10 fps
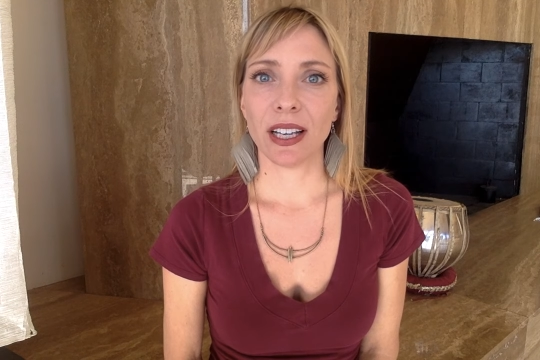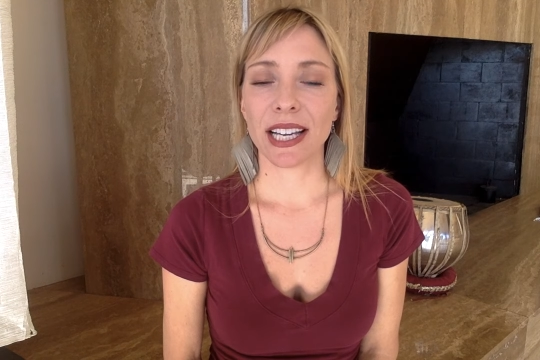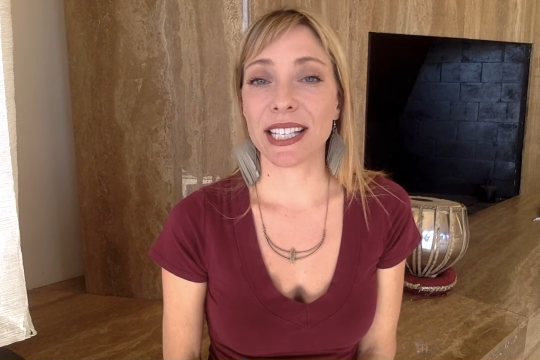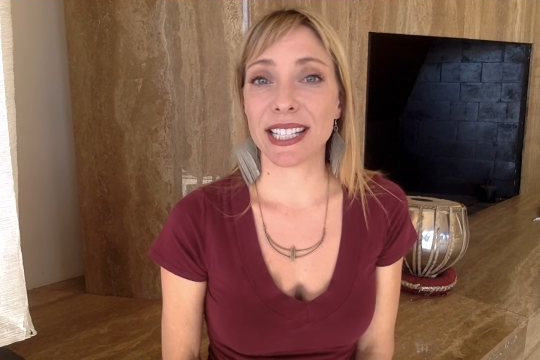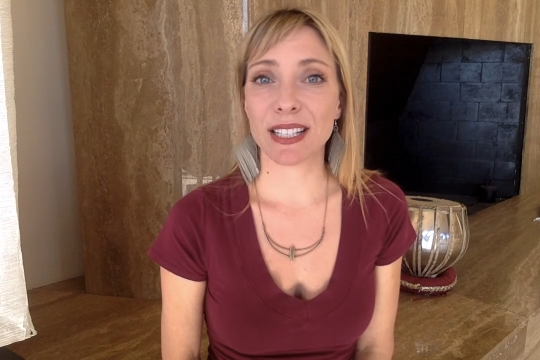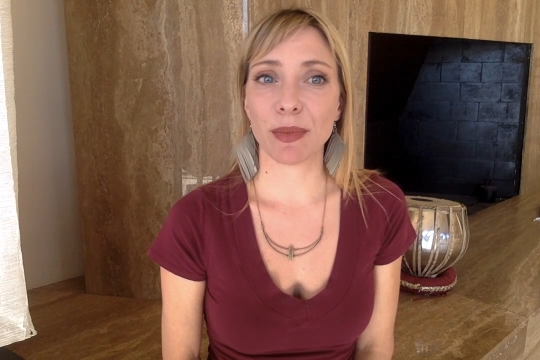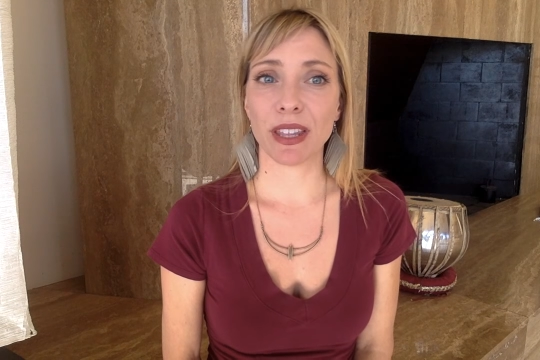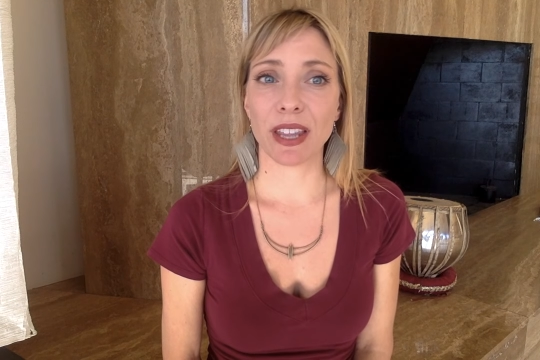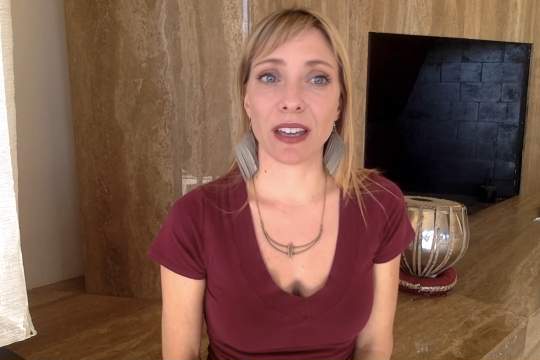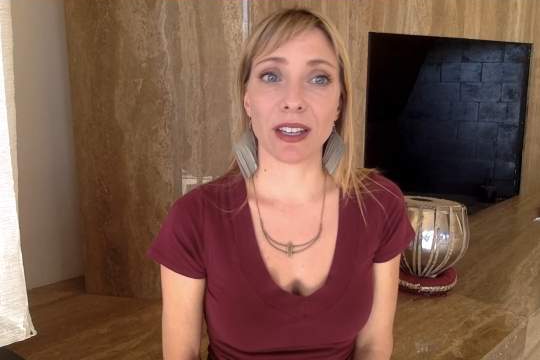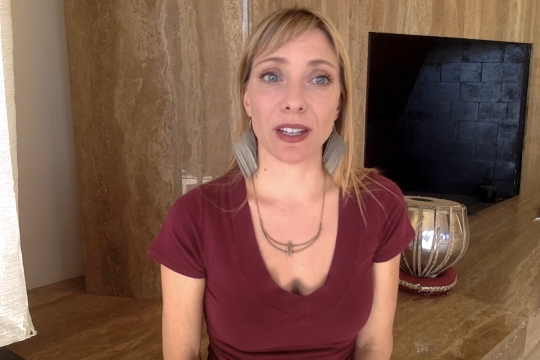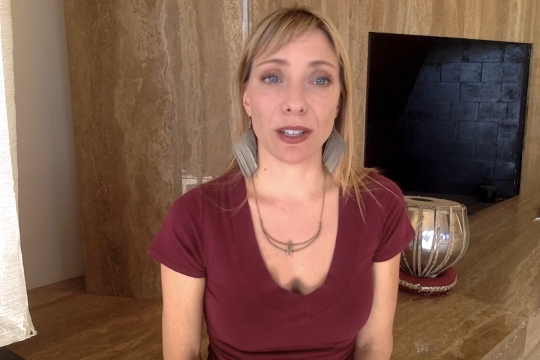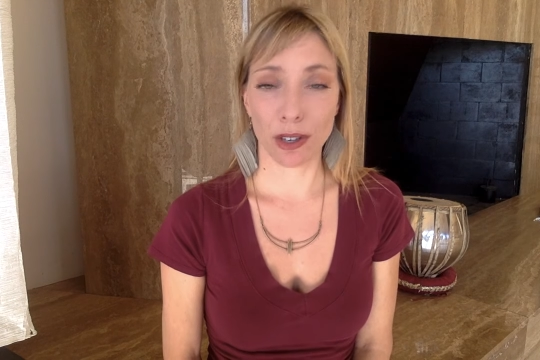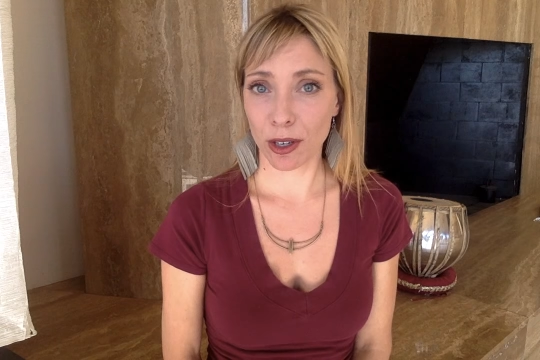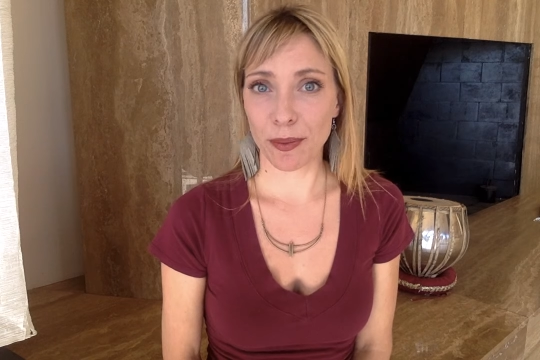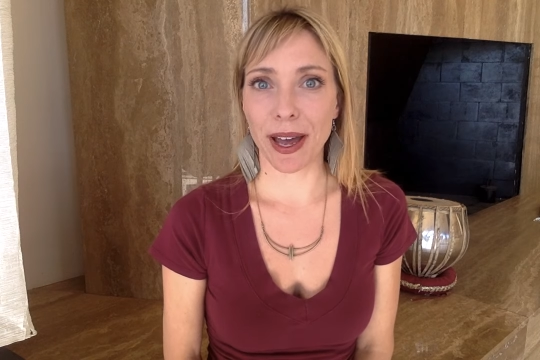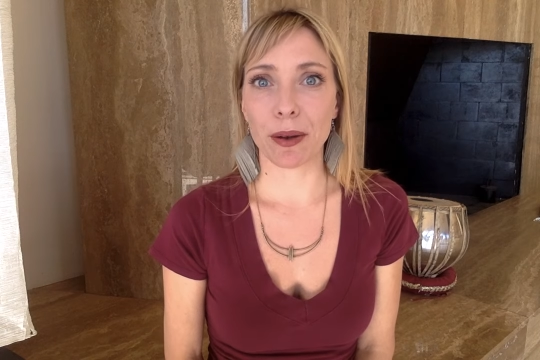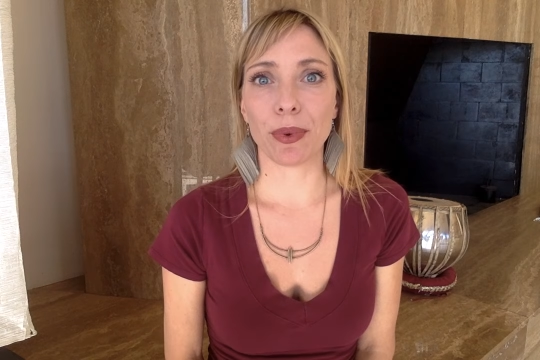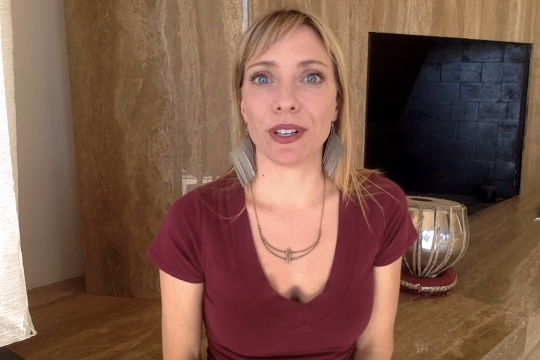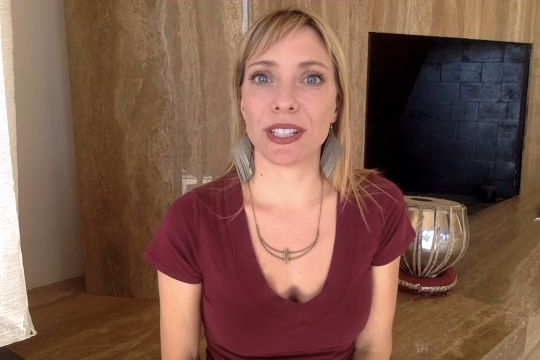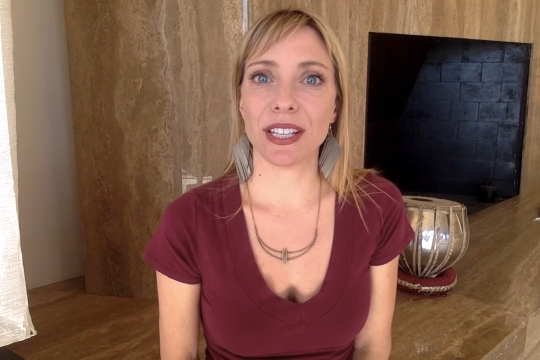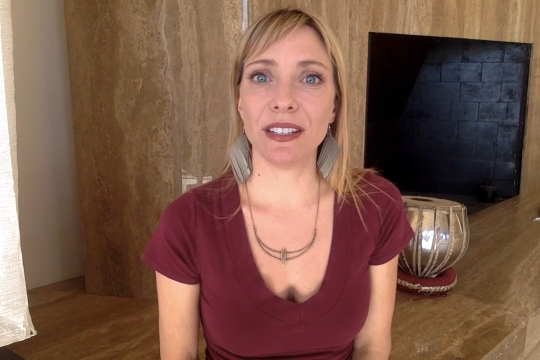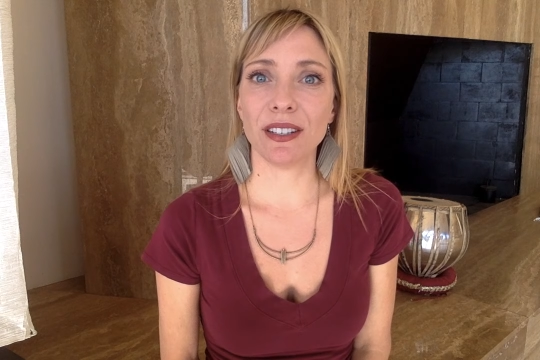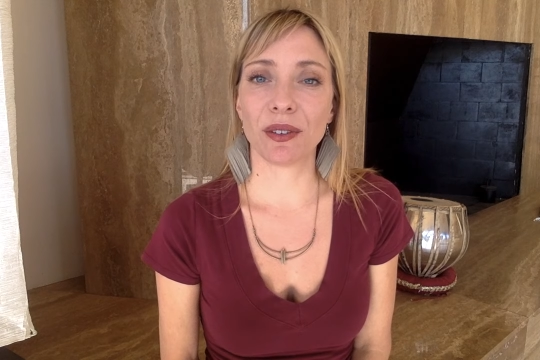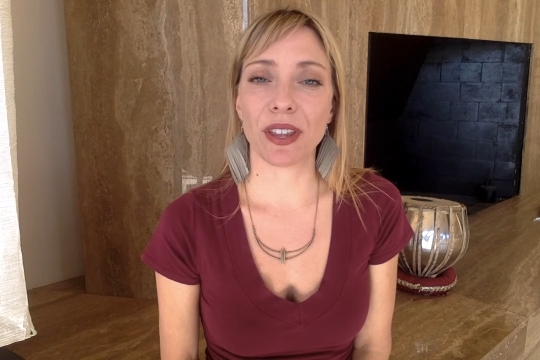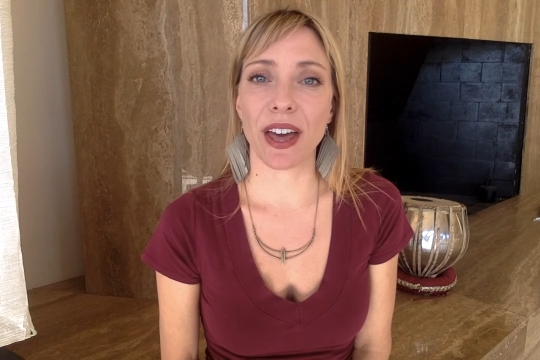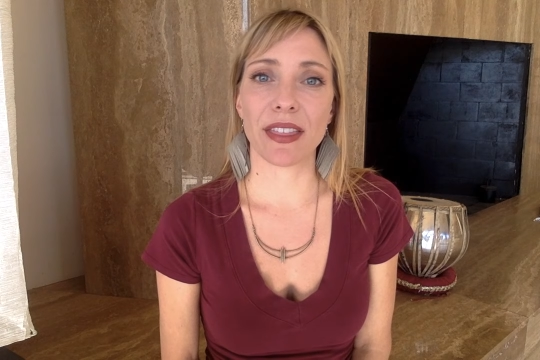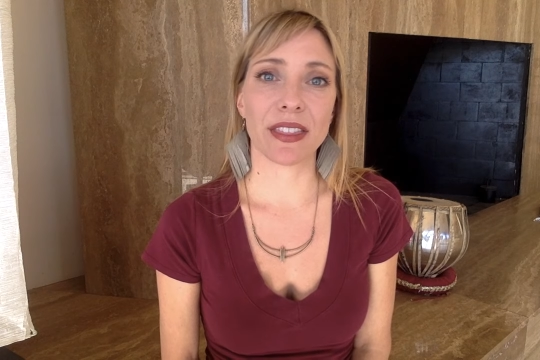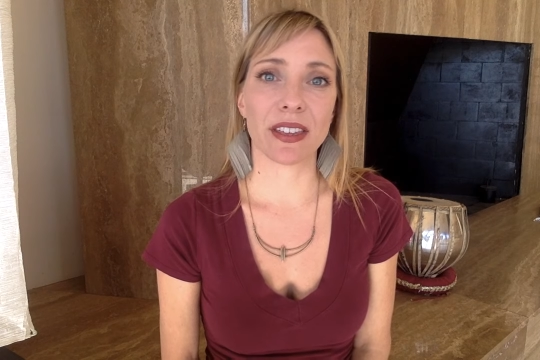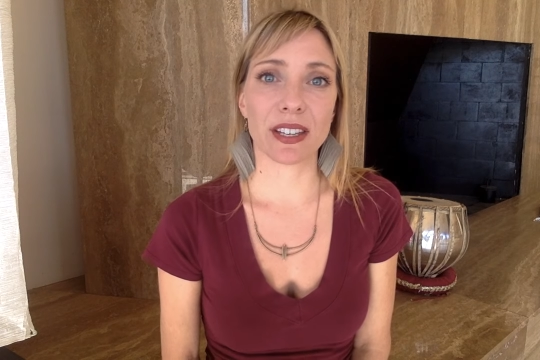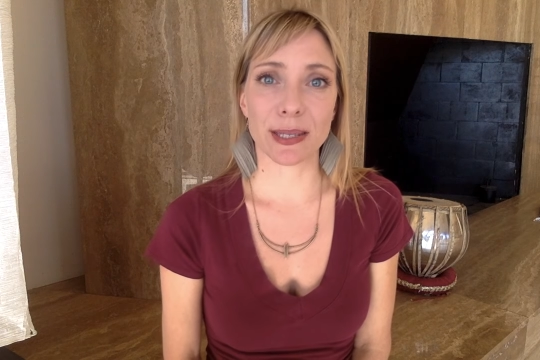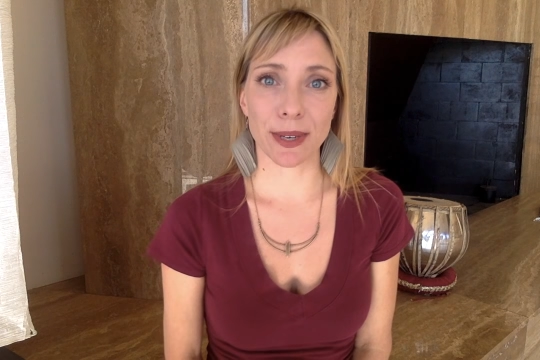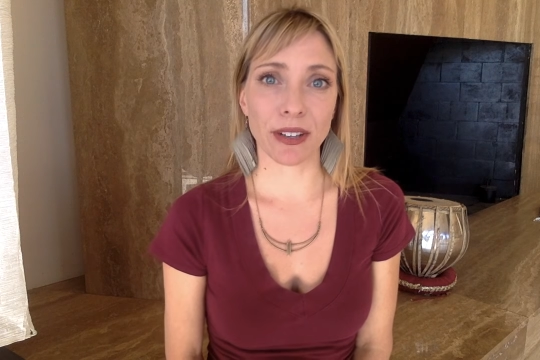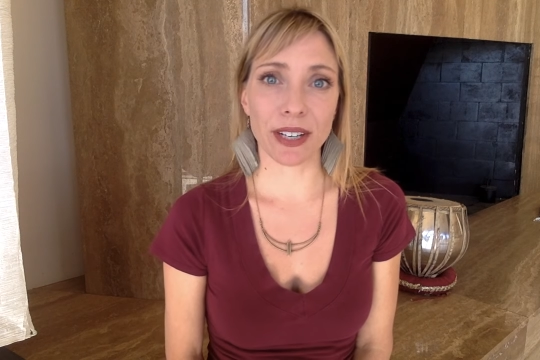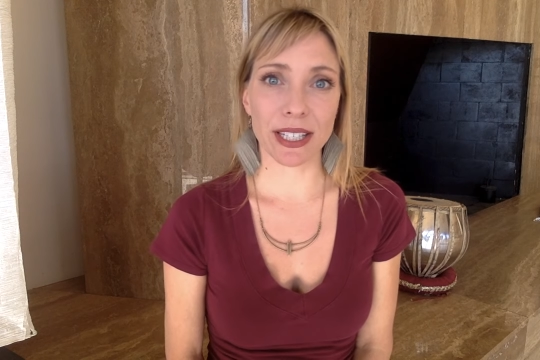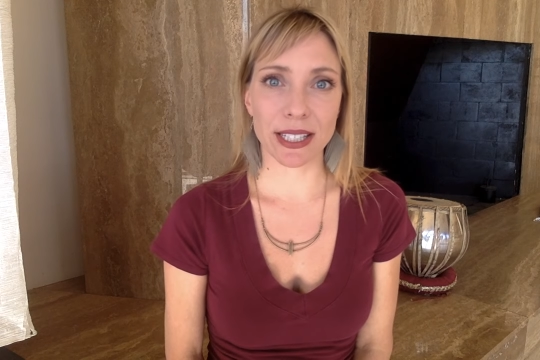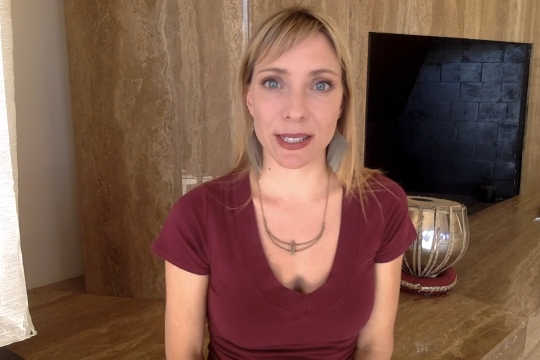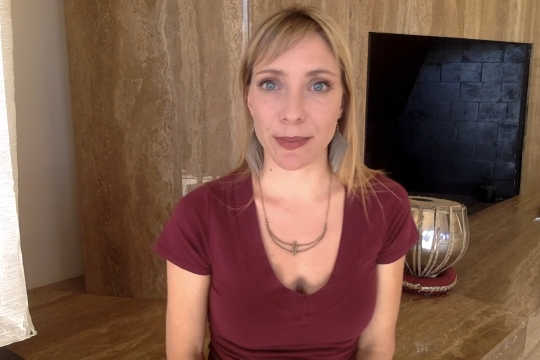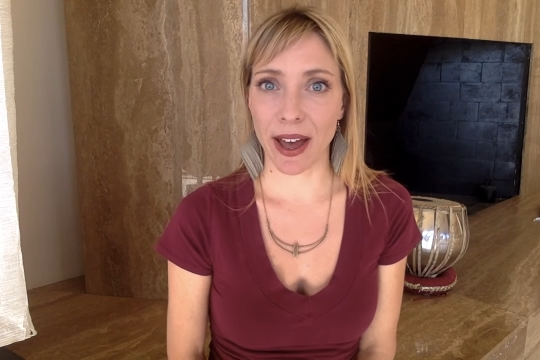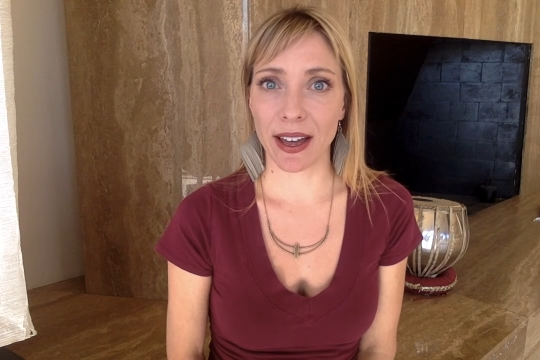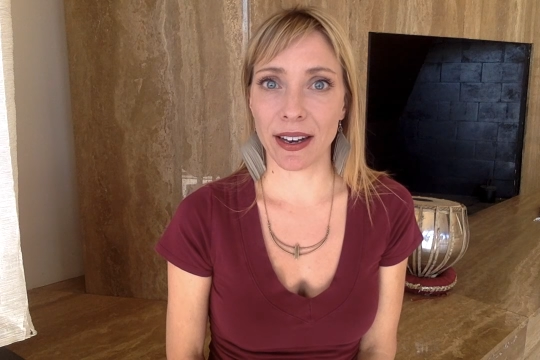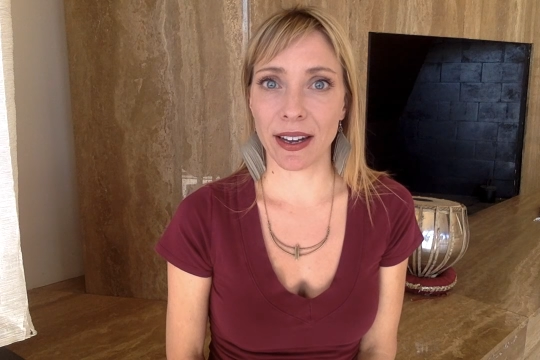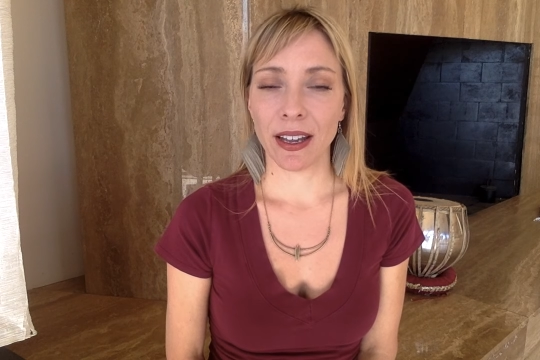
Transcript: it doesn't mean that you're a bad person or that the experience is bad.